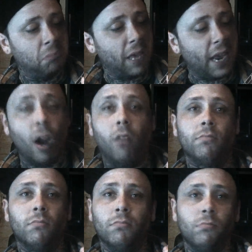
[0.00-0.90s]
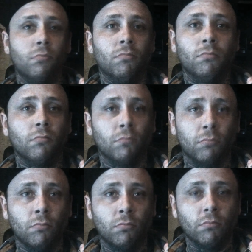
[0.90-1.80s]
here.
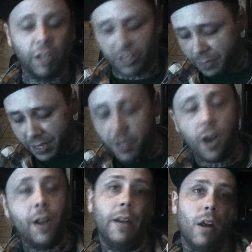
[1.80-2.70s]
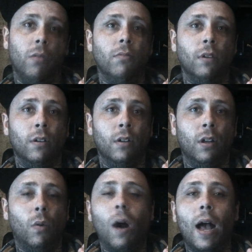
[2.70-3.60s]
There's my starting note.
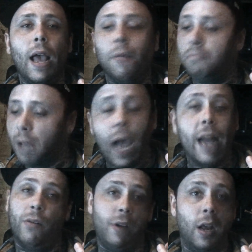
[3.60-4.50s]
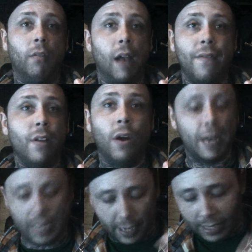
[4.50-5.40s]
Why? I don't know. I have no
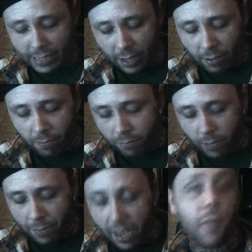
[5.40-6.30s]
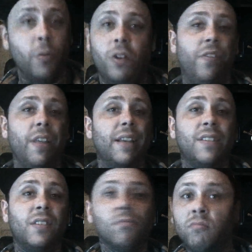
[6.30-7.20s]
idea, because I'm not in the mood for
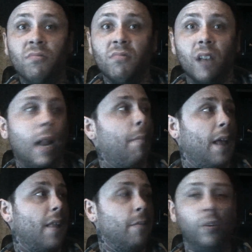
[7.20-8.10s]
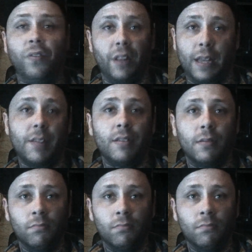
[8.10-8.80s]
this, and I'm not in the mood for this.